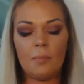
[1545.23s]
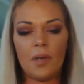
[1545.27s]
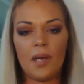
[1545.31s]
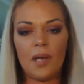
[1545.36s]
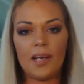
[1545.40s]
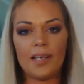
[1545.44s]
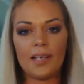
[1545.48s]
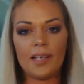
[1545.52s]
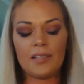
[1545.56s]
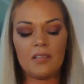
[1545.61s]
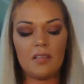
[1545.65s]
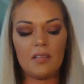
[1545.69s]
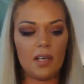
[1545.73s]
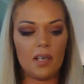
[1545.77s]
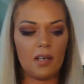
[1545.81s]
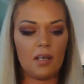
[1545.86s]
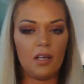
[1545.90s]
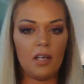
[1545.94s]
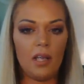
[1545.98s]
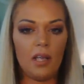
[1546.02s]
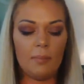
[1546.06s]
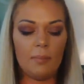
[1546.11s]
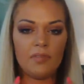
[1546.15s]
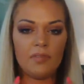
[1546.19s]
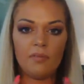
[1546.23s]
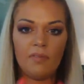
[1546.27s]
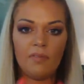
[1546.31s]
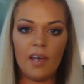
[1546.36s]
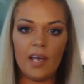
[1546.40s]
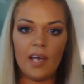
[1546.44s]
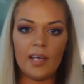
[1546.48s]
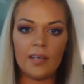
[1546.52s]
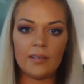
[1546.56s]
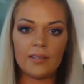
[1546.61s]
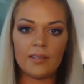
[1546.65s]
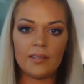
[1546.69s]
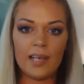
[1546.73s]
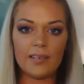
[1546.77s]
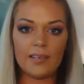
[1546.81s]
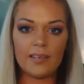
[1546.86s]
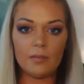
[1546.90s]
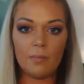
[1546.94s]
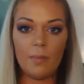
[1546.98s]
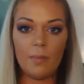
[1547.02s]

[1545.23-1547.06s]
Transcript: but I guess the eclipse phase has